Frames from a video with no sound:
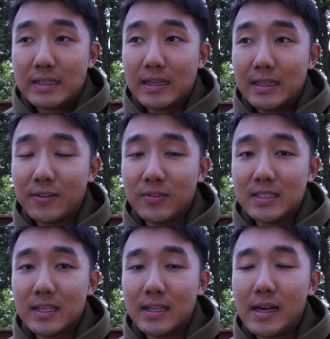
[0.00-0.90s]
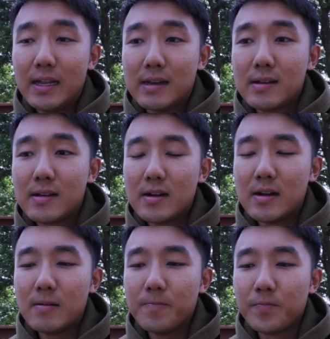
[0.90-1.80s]
I'll definitely say that.
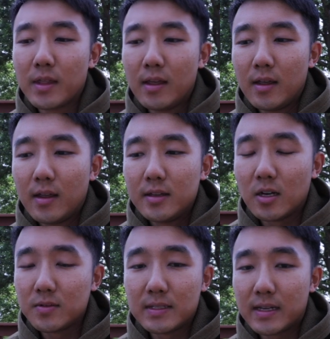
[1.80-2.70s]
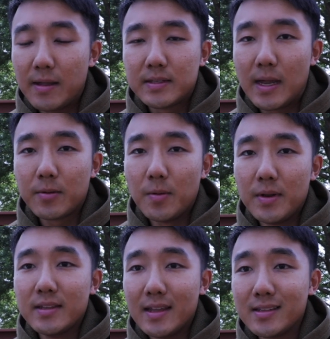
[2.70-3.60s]
Um, in terms of the time
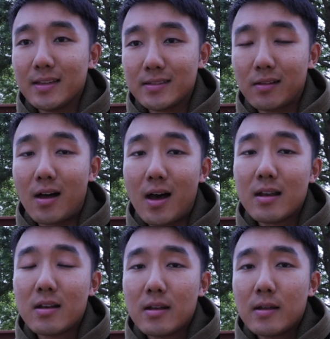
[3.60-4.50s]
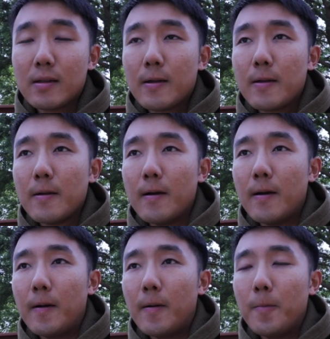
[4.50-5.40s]
commitment, it's, it's a lot.
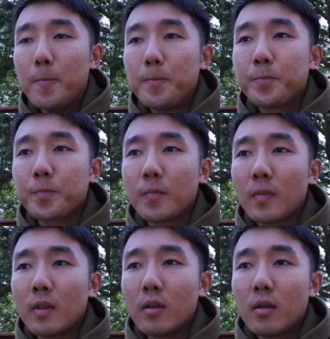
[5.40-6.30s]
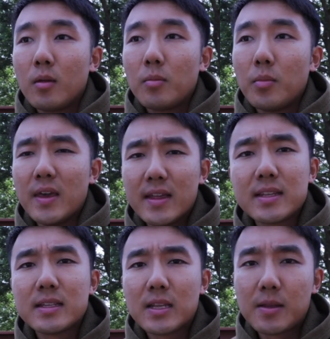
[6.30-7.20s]
Um, but yeah, that's,
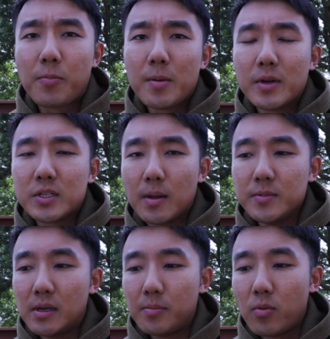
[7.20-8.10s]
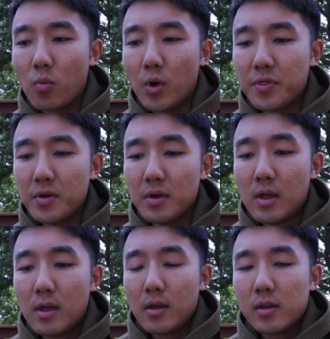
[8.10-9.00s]
that's, that pretty much sums up what the,
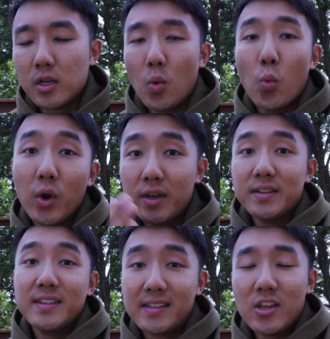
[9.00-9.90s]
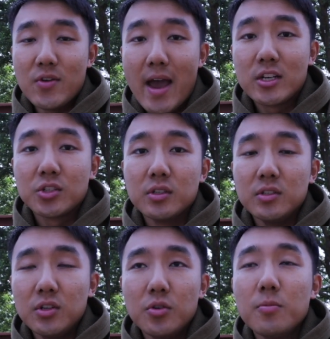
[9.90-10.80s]
you know, what it is that you actually
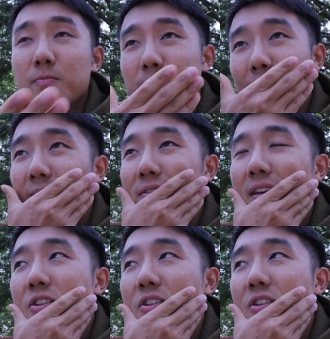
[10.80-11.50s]
do kind of thing.